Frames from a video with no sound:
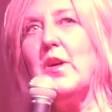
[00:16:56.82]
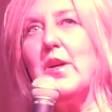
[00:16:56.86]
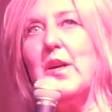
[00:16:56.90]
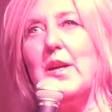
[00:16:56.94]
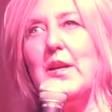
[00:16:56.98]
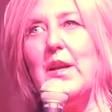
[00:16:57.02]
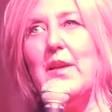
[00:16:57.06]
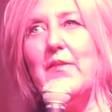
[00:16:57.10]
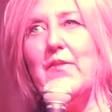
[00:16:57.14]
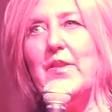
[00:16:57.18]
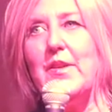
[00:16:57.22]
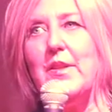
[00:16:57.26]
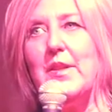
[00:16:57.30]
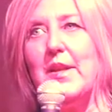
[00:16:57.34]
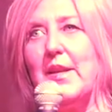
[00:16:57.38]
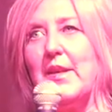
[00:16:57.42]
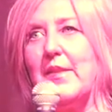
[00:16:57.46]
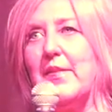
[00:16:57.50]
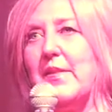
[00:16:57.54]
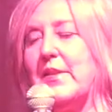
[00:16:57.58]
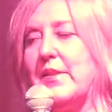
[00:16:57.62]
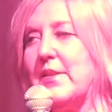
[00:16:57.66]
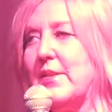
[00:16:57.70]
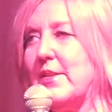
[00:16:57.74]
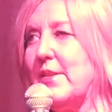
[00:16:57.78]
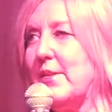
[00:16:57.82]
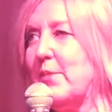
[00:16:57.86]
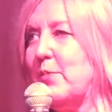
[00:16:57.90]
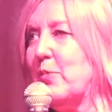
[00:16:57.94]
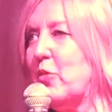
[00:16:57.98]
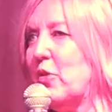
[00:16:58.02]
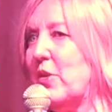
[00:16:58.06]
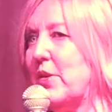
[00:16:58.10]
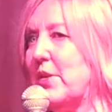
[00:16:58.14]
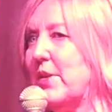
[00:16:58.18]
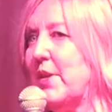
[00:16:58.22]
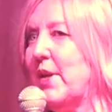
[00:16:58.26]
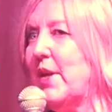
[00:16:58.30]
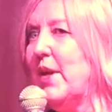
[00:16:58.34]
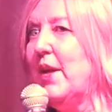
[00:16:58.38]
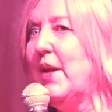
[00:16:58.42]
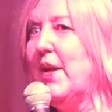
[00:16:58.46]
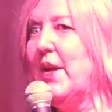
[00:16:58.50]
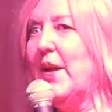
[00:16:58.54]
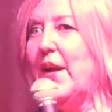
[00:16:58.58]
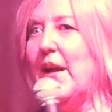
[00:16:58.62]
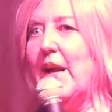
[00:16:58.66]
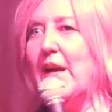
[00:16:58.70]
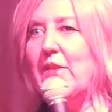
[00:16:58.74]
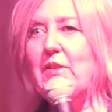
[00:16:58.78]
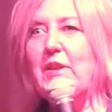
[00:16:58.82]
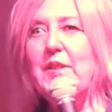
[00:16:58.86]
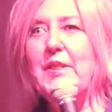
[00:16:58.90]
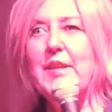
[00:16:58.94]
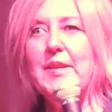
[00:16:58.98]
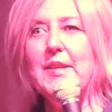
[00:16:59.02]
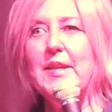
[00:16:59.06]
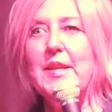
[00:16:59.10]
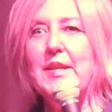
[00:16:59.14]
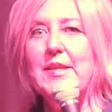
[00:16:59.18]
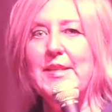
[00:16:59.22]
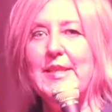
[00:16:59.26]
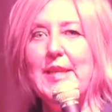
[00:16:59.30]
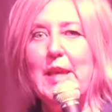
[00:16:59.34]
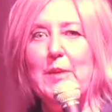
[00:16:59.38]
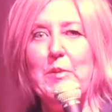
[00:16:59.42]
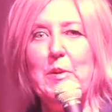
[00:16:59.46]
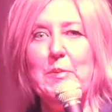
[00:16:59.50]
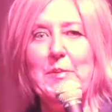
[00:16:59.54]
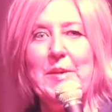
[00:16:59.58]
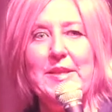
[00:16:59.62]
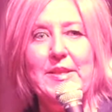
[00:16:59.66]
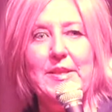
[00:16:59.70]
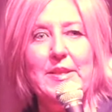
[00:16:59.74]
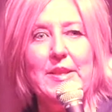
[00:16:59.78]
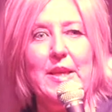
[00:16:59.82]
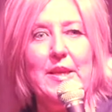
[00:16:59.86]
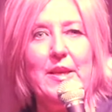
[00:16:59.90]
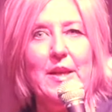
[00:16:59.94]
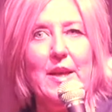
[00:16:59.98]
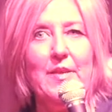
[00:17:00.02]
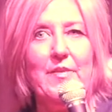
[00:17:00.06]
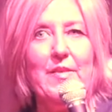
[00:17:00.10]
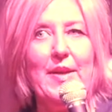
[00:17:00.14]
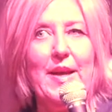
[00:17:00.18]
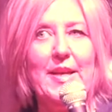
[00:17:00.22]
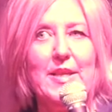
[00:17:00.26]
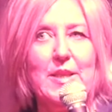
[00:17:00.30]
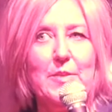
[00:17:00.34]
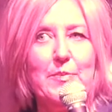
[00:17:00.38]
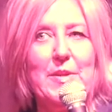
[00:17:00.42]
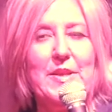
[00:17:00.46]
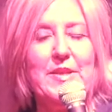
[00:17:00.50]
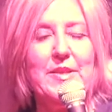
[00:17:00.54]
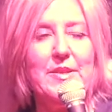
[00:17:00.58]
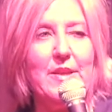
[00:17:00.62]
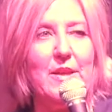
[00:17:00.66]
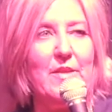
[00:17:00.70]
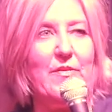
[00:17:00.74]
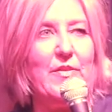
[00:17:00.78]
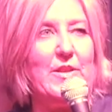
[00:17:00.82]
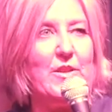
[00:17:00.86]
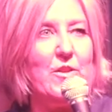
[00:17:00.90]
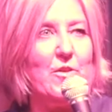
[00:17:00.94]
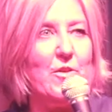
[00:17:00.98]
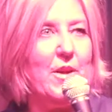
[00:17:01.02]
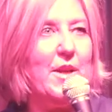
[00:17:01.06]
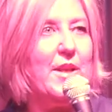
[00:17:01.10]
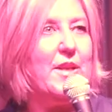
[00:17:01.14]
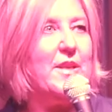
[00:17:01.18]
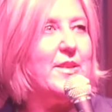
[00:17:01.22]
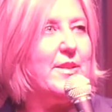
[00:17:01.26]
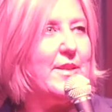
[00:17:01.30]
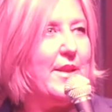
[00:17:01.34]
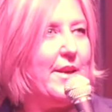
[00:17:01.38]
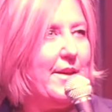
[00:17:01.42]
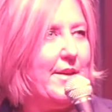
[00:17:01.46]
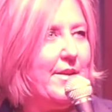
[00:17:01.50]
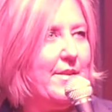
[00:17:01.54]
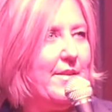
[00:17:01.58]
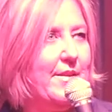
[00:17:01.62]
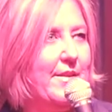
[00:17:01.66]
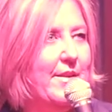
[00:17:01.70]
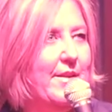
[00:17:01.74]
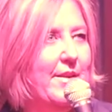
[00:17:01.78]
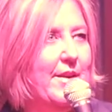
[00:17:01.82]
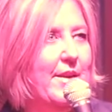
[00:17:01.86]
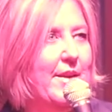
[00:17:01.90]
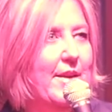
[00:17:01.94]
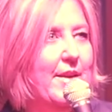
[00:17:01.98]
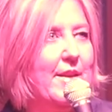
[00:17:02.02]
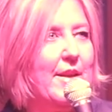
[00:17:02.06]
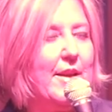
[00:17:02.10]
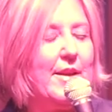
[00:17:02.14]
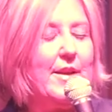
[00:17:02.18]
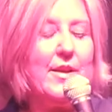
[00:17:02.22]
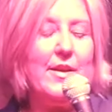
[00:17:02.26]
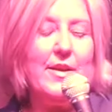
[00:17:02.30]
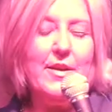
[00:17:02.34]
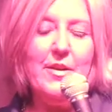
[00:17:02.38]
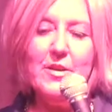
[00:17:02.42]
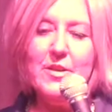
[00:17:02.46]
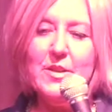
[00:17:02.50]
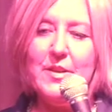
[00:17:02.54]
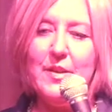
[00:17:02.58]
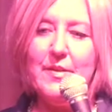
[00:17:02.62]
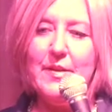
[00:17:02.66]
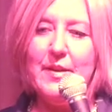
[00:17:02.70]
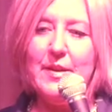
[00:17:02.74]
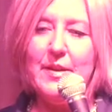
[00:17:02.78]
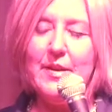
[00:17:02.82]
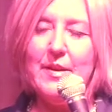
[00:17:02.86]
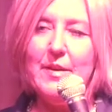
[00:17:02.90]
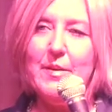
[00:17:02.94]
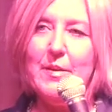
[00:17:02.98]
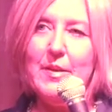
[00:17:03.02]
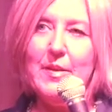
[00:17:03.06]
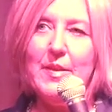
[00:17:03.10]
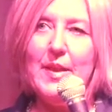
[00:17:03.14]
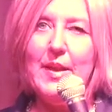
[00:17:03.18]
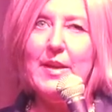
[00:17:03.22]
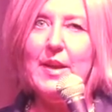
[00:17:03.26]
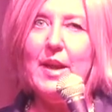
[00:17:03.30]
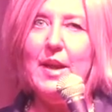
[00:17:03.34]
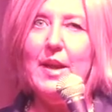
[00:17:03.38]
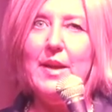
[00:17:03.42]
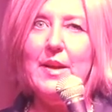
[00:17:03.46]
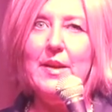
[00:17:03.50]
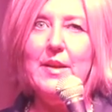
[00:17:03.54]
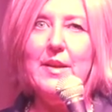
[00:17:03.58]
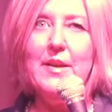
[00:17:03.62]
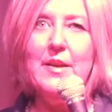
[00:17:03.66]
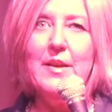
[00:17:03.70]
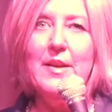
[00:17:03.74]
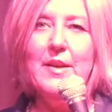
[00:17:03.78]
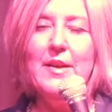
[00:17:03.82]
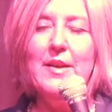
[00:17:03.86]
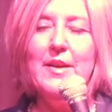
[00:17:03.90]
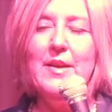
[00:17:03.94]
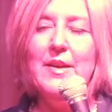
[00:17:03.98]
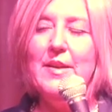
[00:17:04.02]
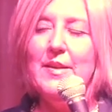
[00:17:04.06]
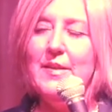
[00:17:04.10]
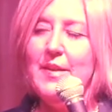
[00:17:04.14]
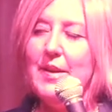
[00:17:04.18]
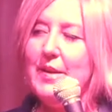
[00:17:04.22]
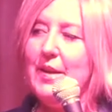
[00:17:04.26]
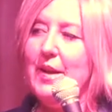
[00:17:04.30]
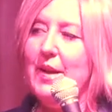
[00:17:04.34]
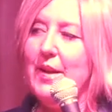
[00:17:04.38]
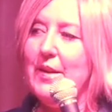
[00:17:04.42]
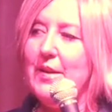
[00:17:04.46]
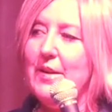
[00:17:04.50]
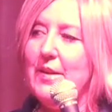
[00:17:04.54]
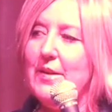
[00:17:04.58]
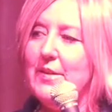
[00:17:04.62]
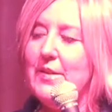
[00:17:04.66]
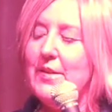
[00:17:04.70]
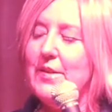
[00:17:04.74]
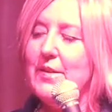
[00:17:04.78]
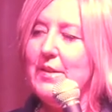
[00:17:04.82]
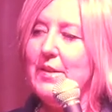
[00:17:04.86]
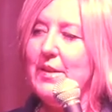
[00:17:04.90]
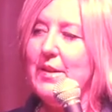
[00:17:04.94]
I, I feel like this is important. Everything that I say about my son, I've asked my son if it's okay to say it. Like, here's the thing: that guy, that guy is